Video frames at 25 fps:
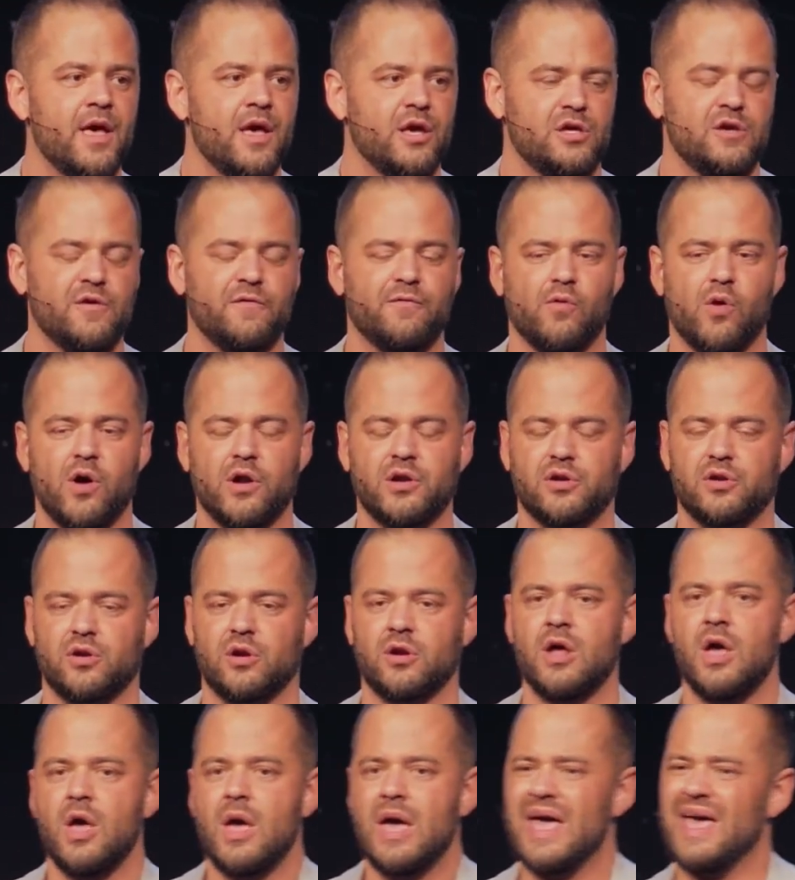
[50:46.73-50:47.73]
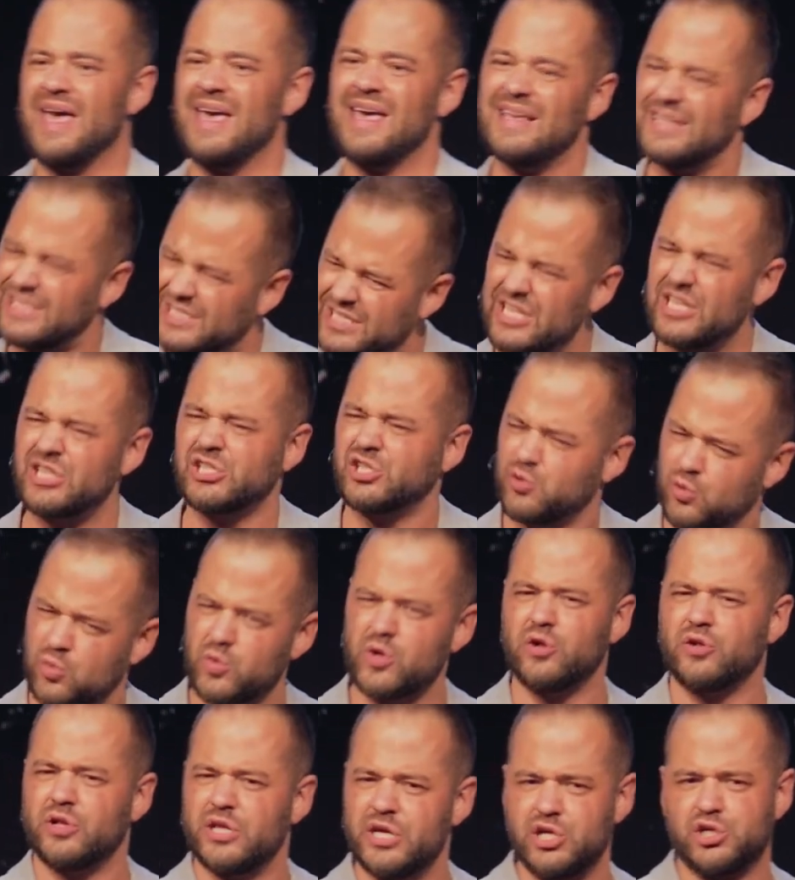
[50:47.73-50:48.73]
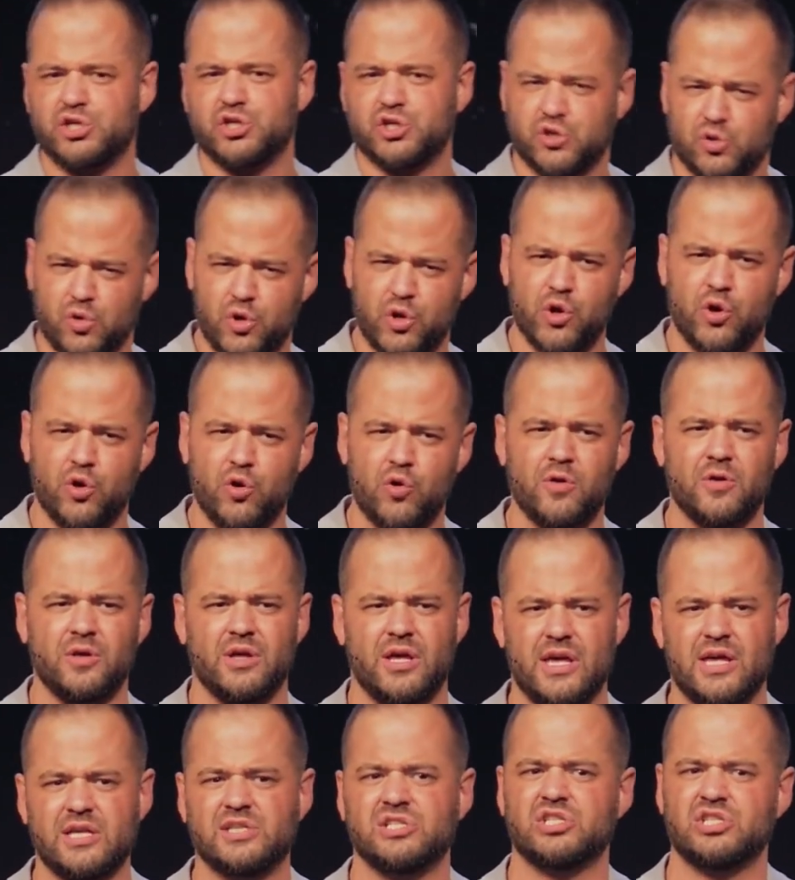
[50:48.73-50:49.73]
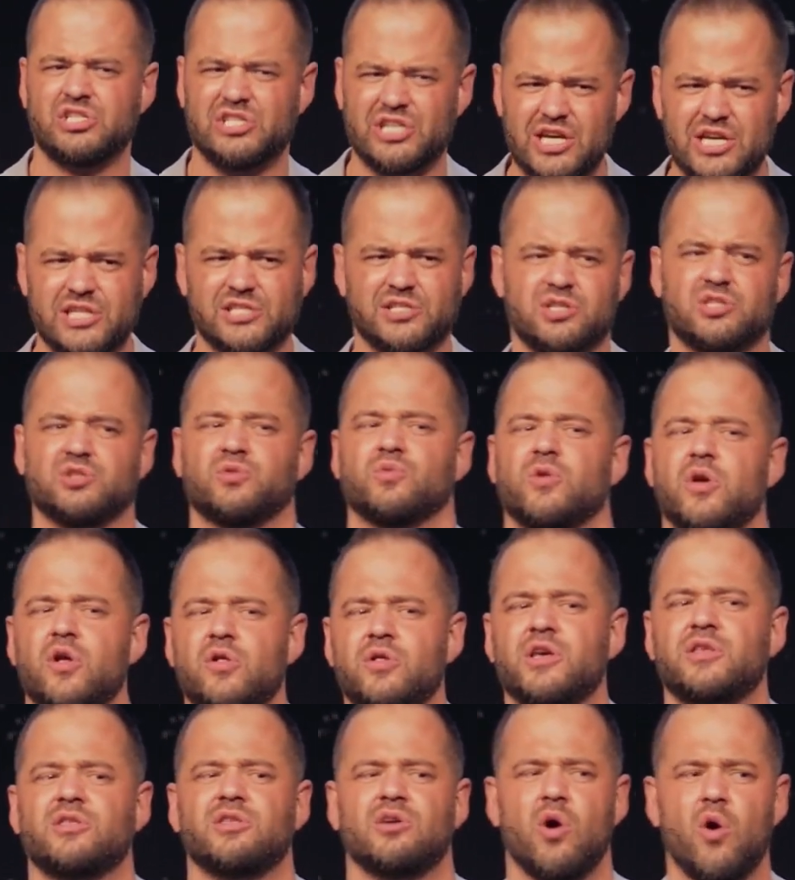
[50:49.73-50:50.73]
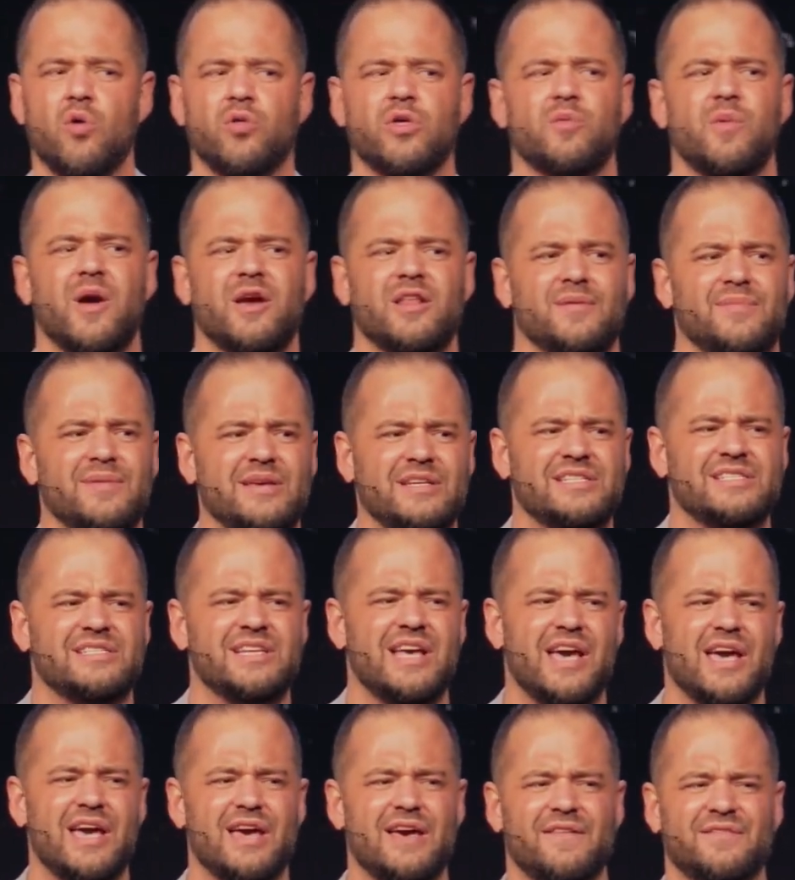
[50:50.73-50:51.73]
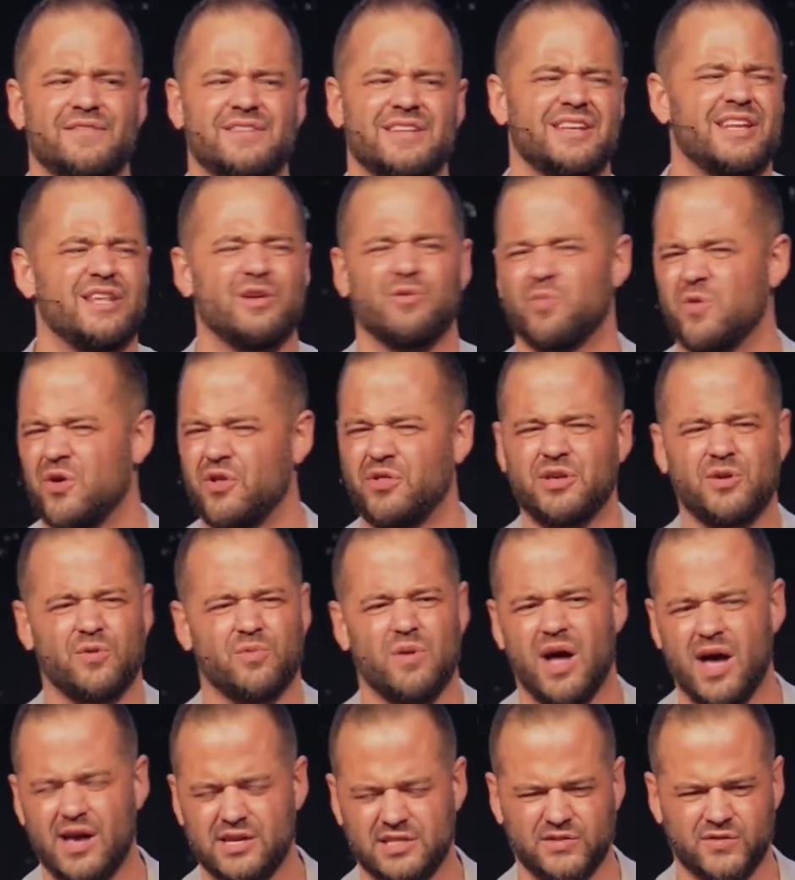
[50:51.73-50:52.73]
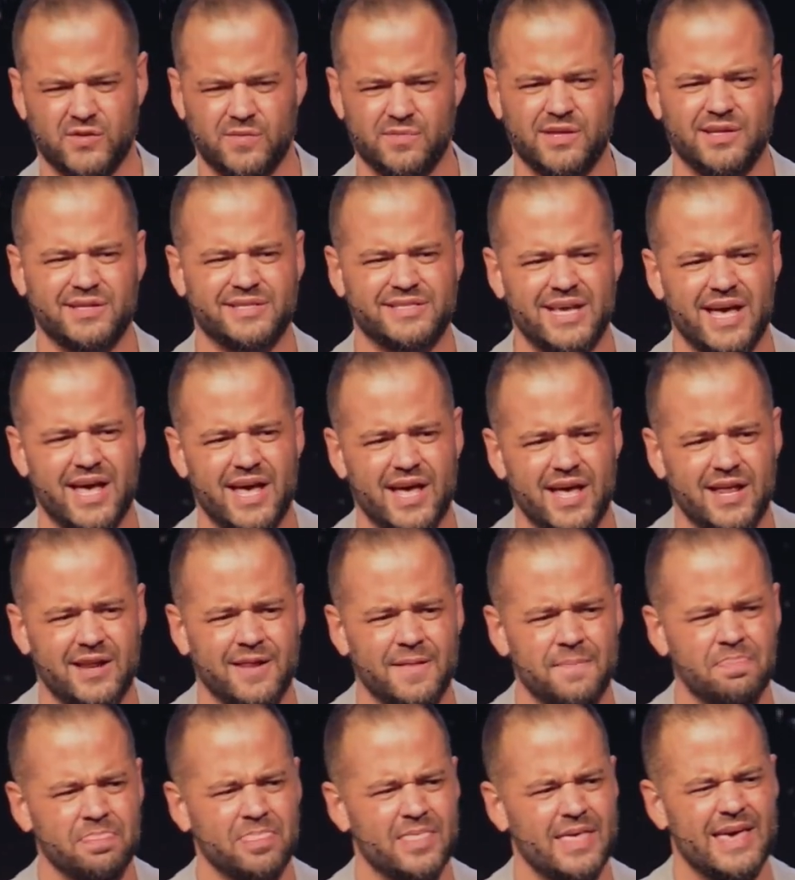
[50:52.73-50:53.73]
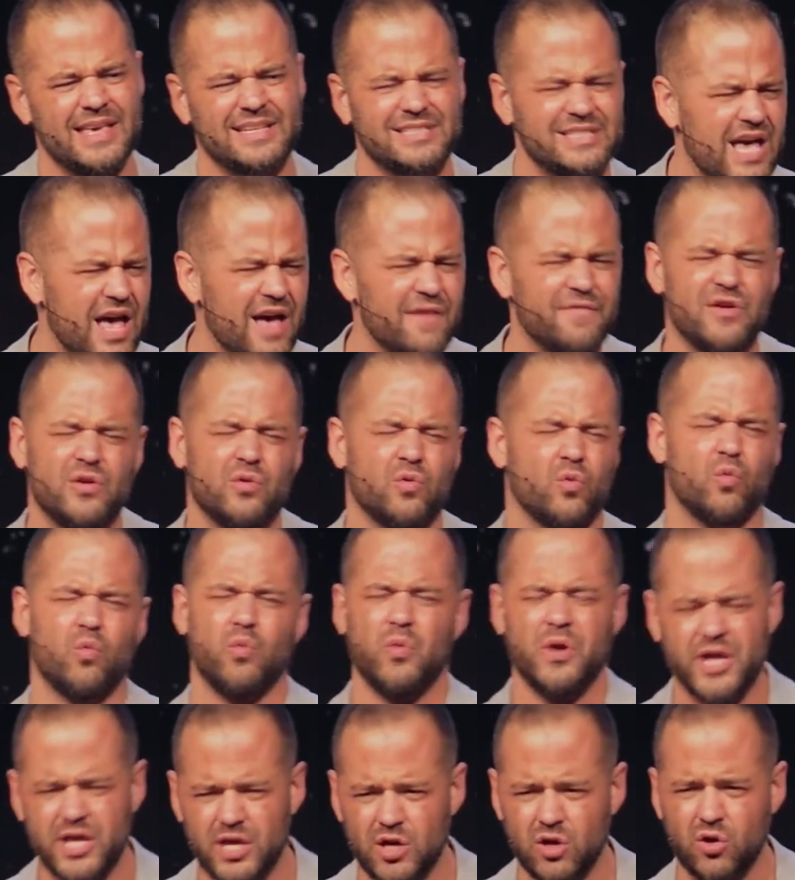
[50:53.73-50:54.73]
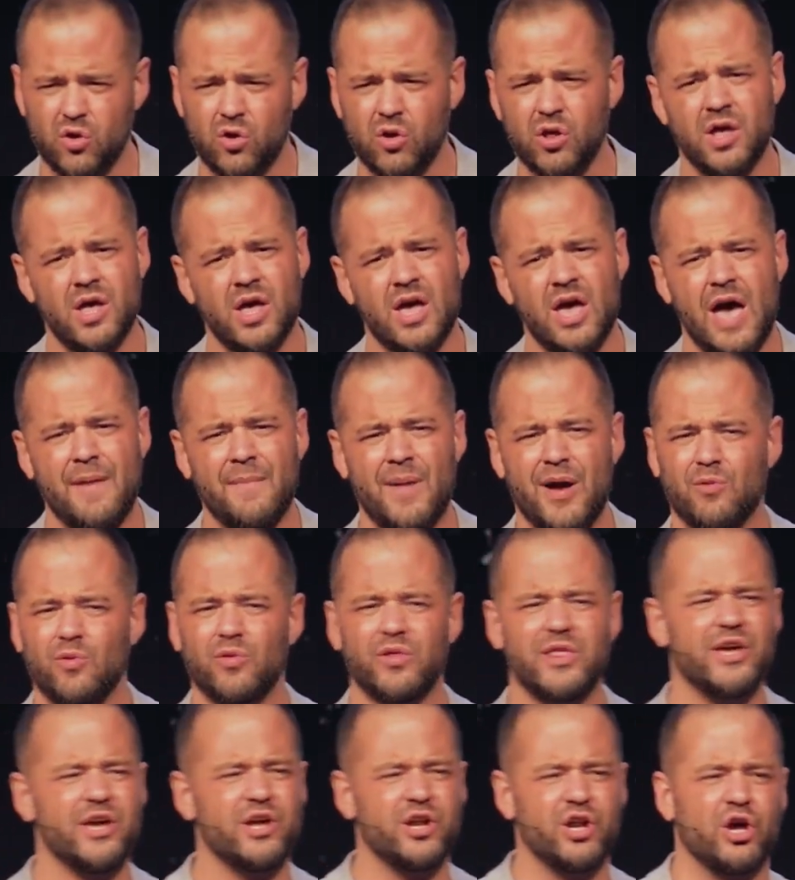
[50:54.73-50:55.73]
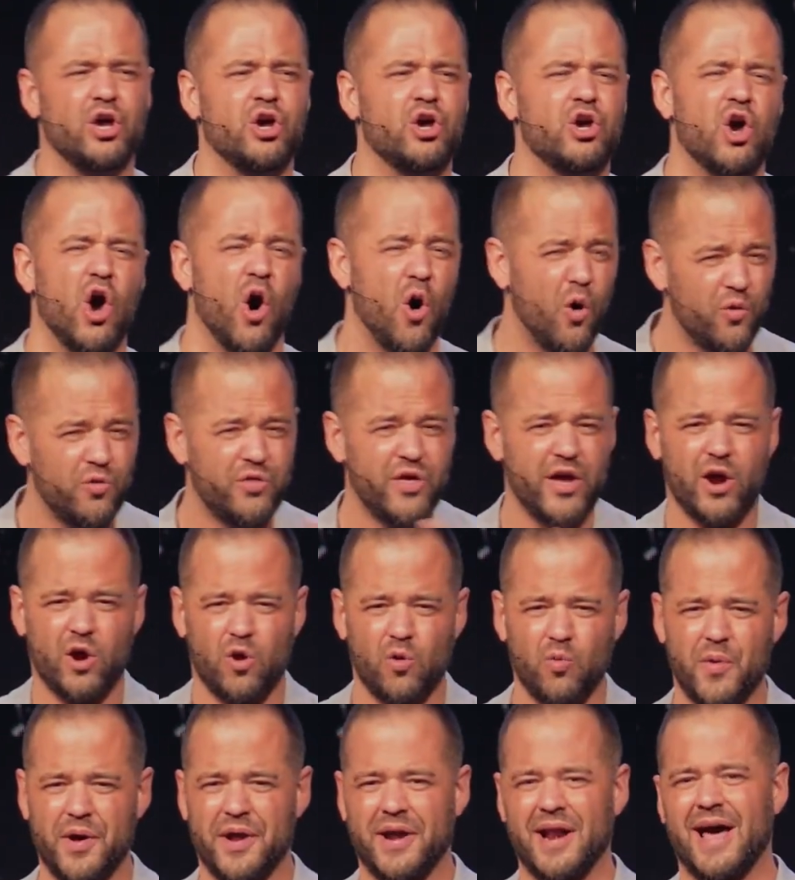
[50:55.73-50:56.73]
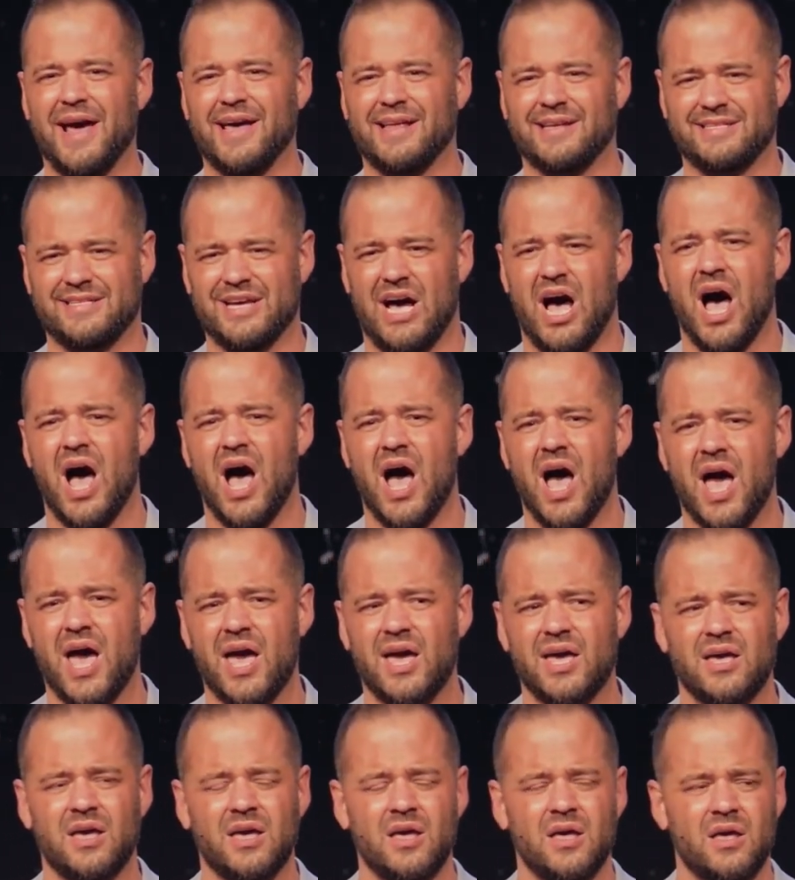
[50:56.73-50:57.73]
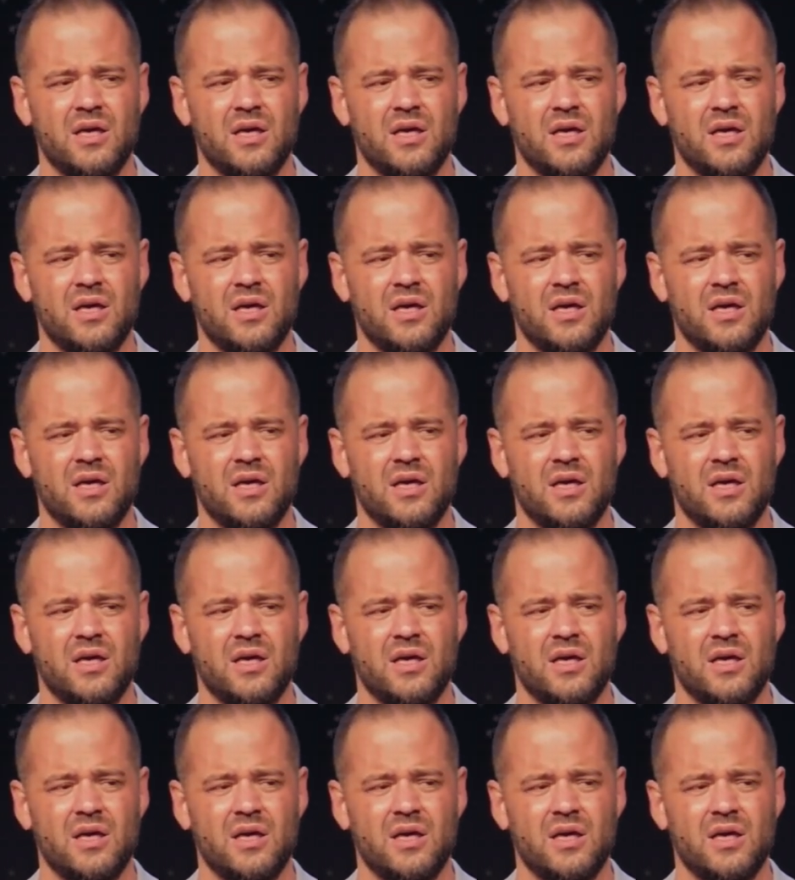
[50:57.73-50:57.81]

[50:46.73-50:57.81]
You've wondered, is this really true? Is Jesus really the only way to be saved? Did he really rise from the dead? Is heaven real? Am I really going to go there when I die?